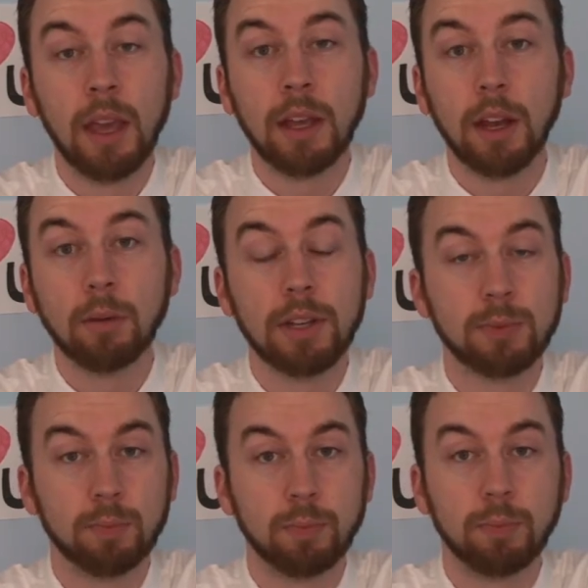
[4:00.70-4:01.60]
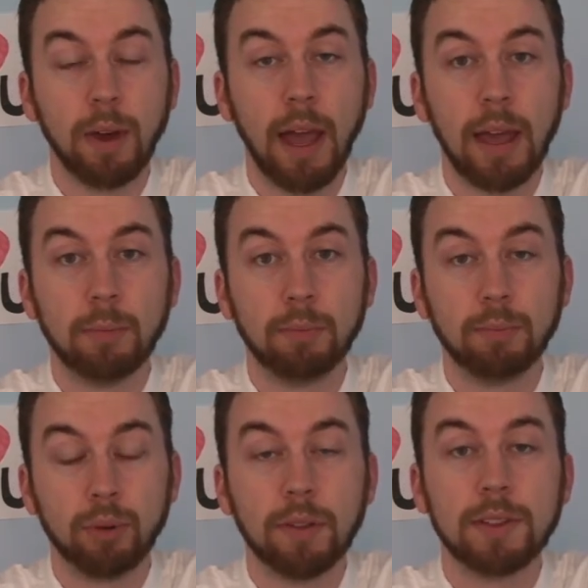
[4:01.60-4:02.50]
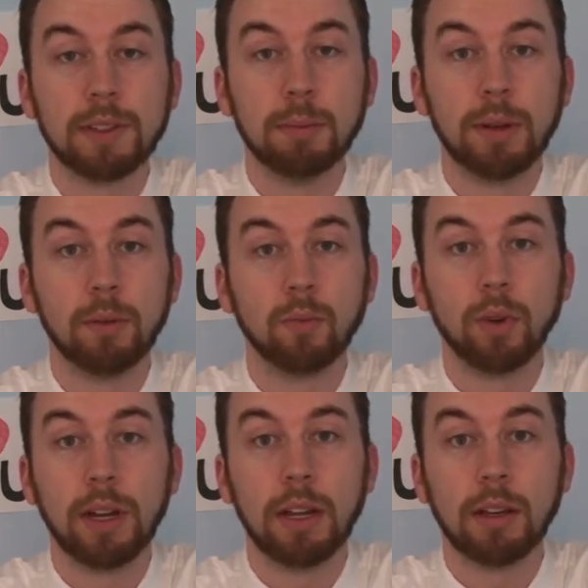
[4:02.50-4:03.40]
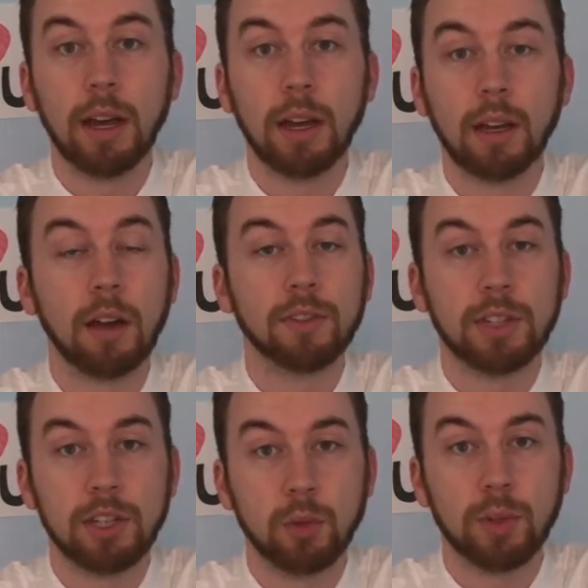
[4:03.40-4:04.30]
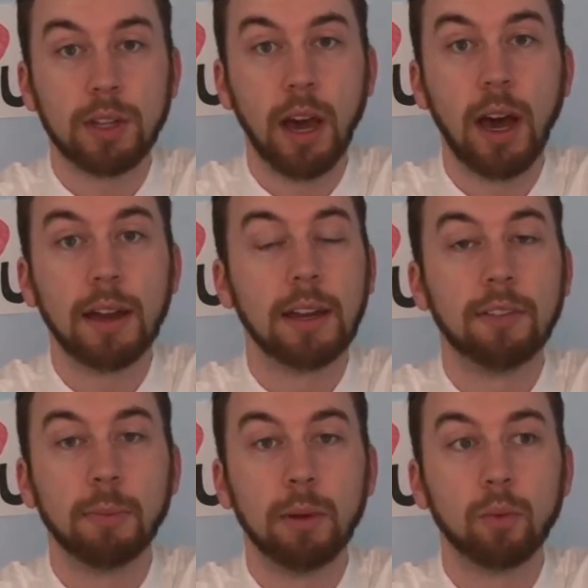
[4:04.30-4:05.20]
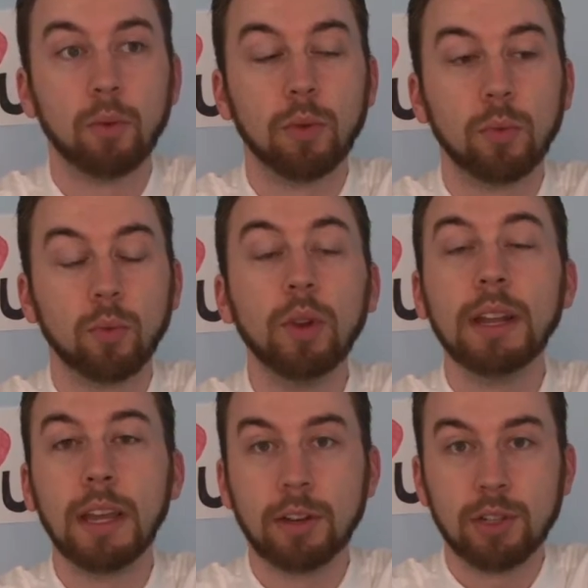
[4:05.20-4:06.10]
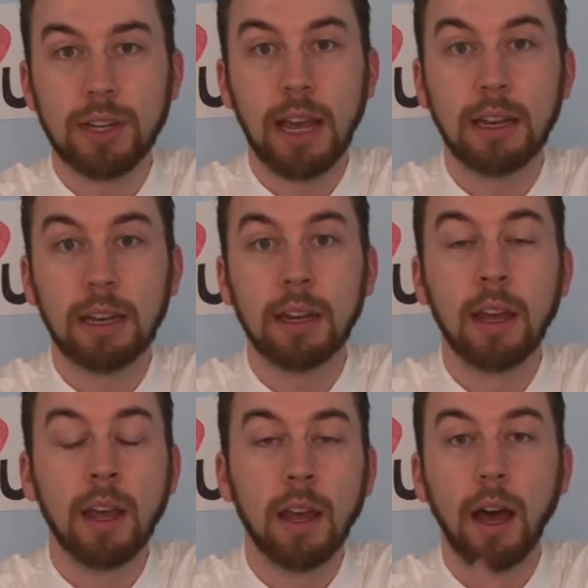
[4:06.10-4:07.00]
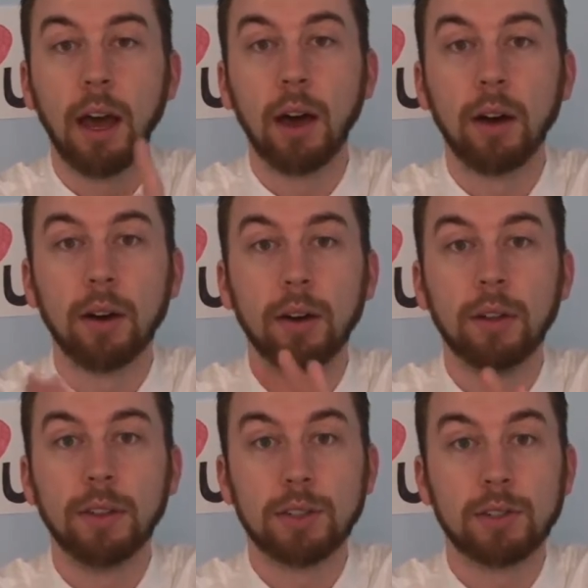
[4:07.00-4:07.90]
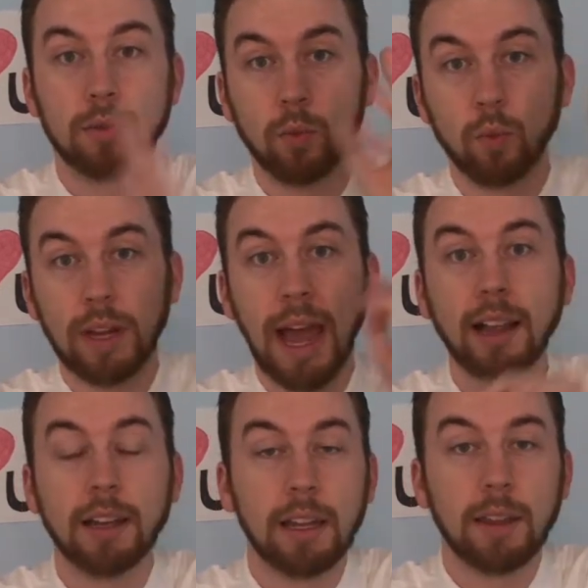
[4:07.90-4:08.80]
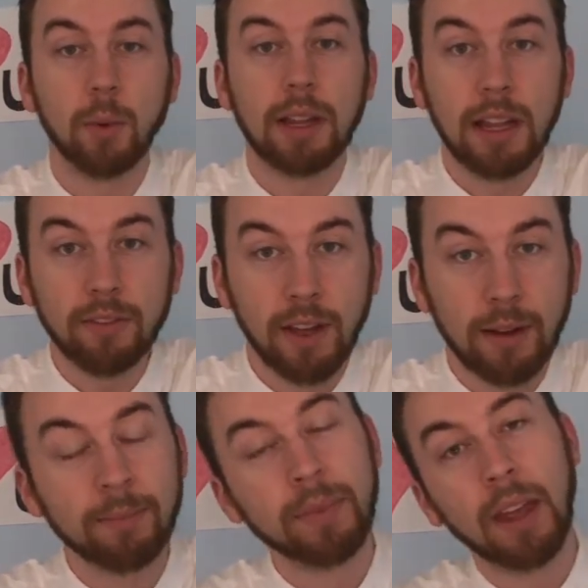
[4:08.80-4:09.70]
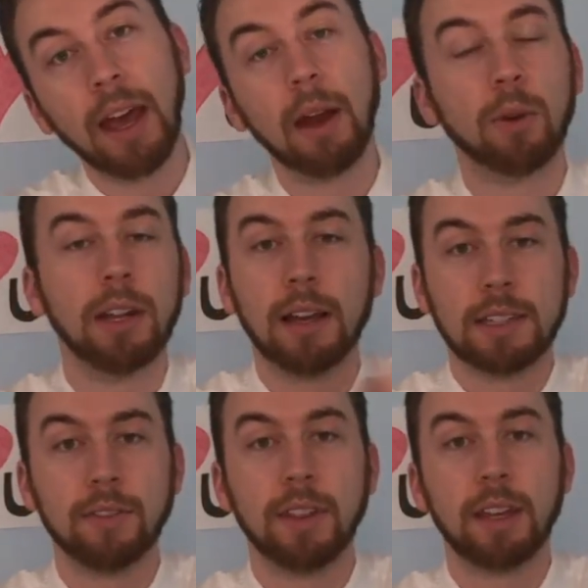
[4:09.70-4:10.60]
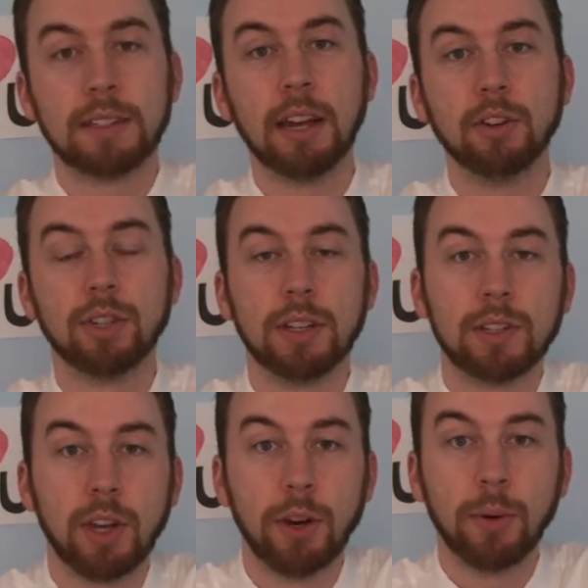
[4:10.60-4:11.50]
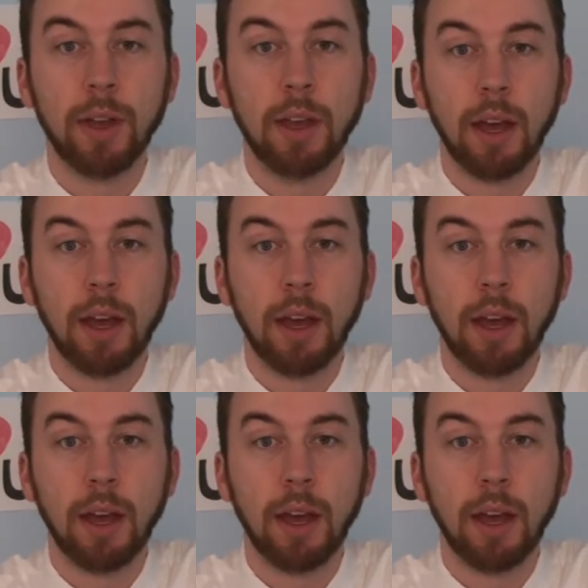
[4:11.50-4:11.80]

you know, because I had previously been reading Conversations with God and have been really understanding this reality that we live in. And I realize everything is energy. So,